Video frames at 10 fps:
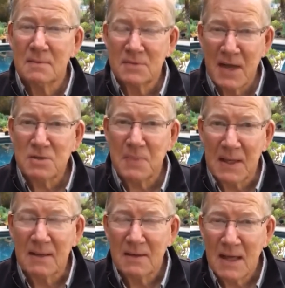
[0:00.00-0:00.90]
test
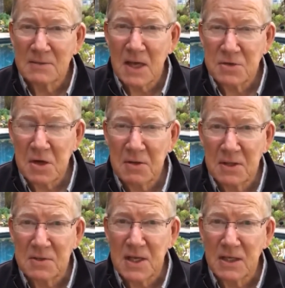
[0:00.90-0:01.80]
me as I share
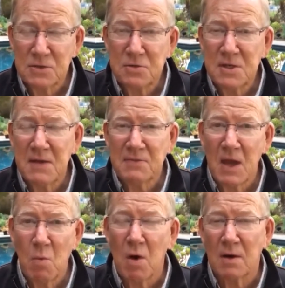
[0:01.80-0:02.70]
these things. You see if
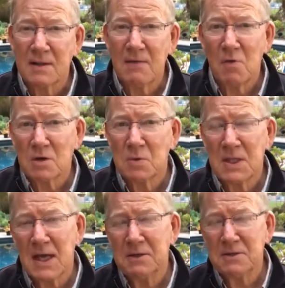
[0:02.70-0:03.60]
they work. They've worked
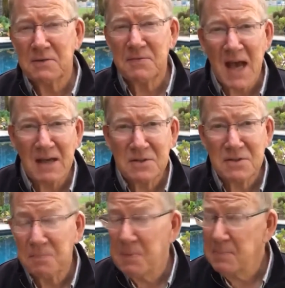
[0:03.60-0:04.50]
with hundreds of
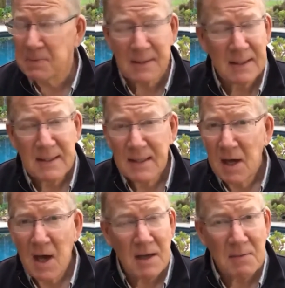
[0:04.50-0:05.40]
thousands of people
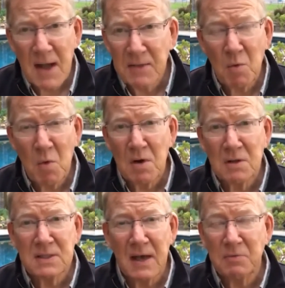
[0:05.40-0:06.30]
all around the world,
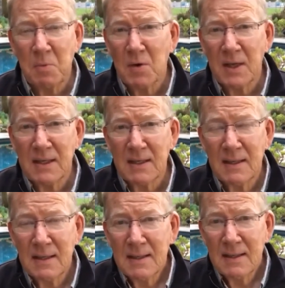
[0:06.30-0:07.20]
as I've spoken in
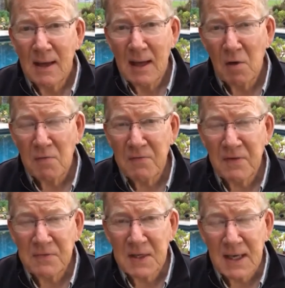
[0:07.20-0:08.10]
over
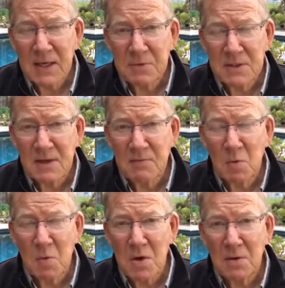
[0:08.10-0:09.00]
50 countries of
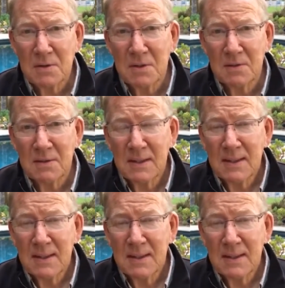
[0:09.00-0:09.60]
the world to